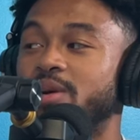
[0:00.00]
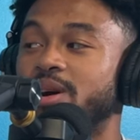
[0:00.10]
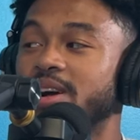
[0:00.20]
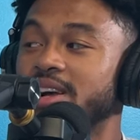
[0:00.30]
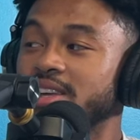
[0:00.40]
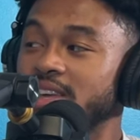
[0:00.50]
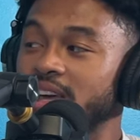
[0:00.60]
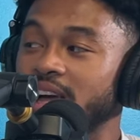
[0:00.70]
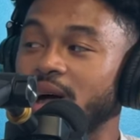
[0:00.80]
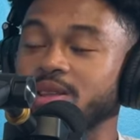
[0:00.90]
bro.
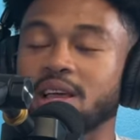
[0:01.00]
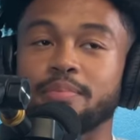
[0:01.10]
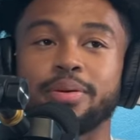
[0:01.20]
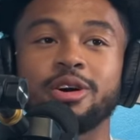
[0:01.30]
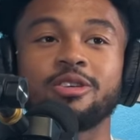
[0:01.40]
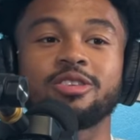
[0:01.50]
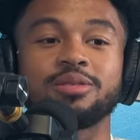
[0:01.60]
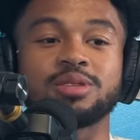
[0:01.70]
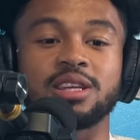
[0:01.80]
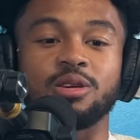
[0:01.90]
Yeah, I was like
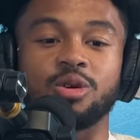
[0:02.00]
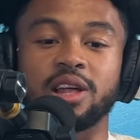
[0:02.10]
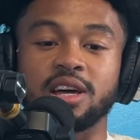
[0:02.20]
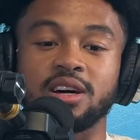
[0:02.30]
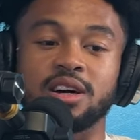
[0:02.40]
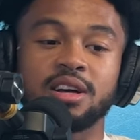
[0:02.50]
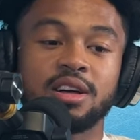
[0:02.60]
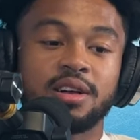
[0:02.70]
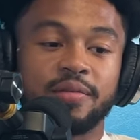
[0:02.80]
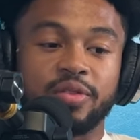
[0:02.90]
pilgrims and or like a
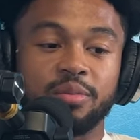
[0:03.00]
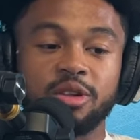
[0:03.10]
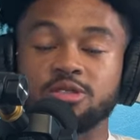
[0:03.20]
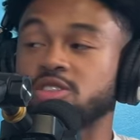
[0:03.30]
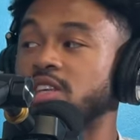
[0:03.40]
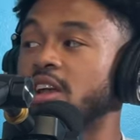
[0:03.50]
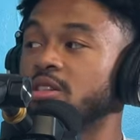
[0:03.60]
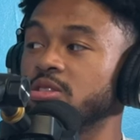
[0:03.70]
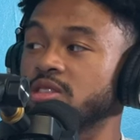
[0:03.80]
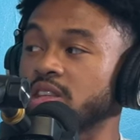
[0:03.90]
them little
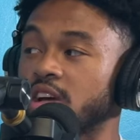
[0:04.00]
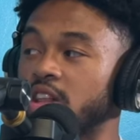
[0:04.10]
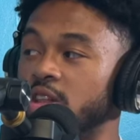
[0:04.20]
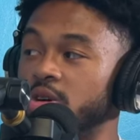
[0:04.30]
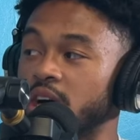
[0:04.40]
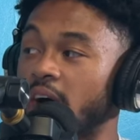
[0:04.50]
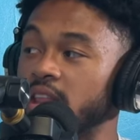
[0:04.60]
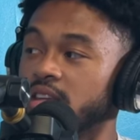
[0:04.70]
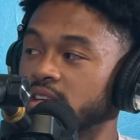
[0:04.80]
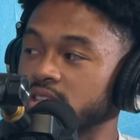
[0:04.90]
settlers, like the
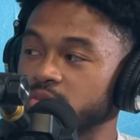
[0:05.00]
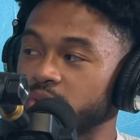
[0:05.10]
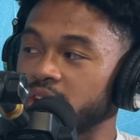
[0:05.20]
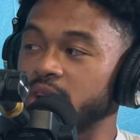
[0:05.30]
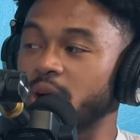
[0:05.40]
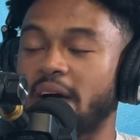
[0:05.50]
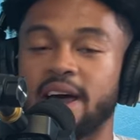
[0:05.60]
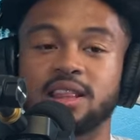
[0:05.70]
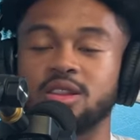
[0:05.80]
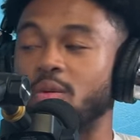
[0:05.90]
colonists, bro. I
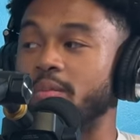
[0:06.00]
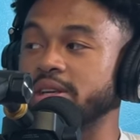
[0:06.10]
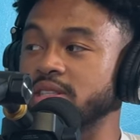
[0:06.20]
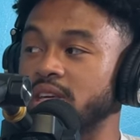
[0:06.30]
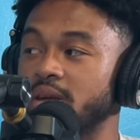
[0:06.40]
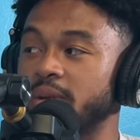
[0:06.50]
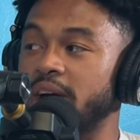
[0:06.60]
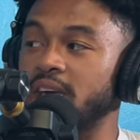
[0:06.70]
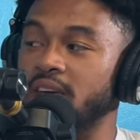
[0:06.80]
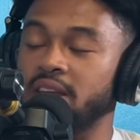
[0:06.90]
had the little musket in
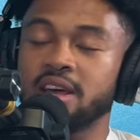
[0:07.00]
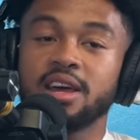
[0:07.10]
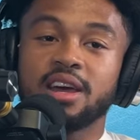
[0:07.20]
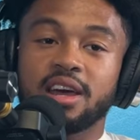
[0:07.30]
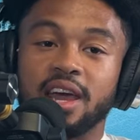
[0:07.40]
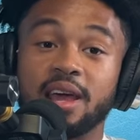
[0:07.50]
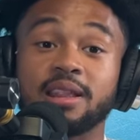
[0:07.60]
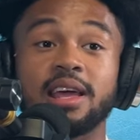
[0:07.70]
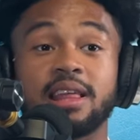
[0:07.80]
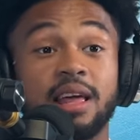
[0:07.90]
my hand. Oh, yeah
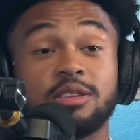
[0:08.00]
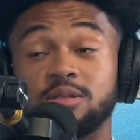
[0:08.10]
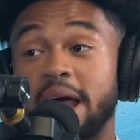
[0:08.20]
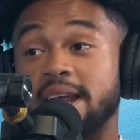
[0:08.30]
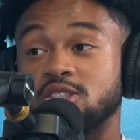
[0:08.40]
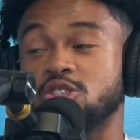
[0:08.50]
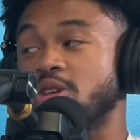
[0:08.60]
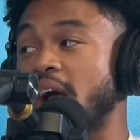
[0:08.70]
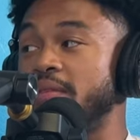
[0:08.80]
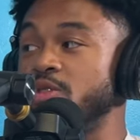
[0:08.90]
and they they had us
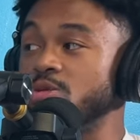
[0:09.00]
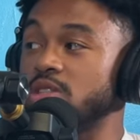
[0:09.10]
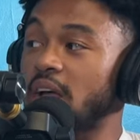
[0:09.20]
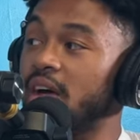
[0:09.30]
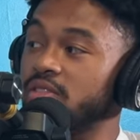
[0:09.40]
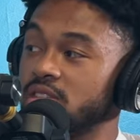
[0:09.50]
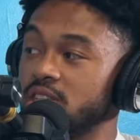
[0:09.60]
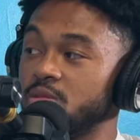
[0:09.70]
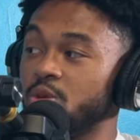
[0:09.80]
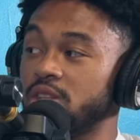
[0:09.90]
drive through
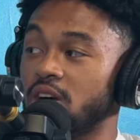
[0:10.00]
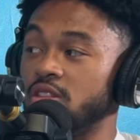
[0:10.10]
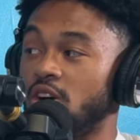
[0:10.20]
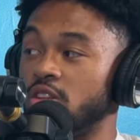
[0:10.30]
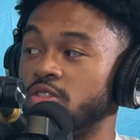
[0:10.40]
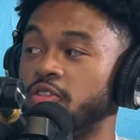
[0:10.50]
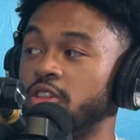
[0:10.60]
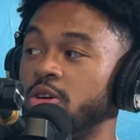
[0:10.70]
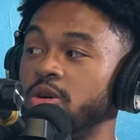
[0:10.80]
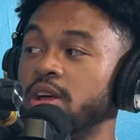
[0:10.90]
Stuyvesant with the, on the, on the
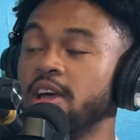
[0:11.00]
float.